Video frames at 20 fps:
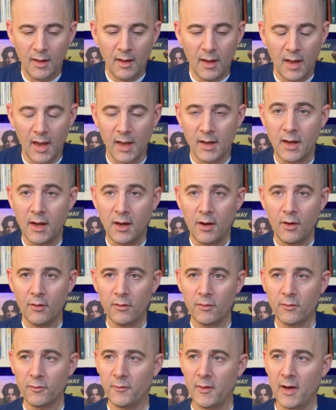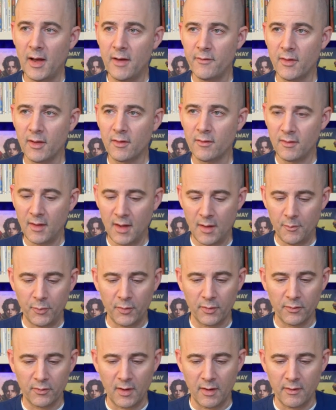And here's 5
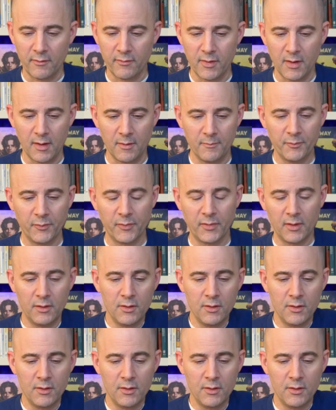examples of them.